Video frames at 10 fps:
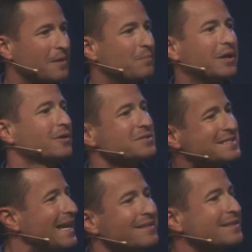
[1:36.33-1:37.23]
Because
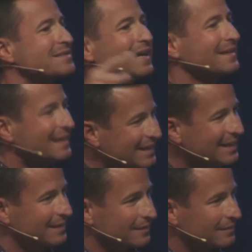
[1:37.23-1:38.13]
death is not the
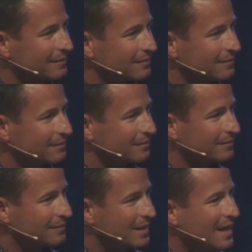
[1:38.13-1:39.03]
end.
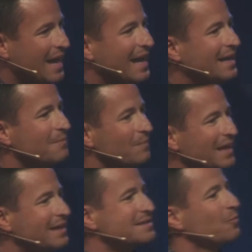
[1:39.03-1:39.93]
And it
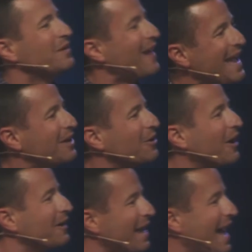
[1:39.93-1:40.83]
means that we've anchored
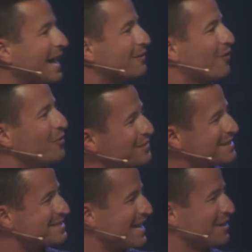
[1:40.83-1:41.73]
our life on
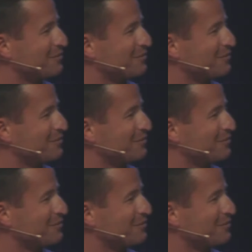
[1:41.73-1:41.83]
this side of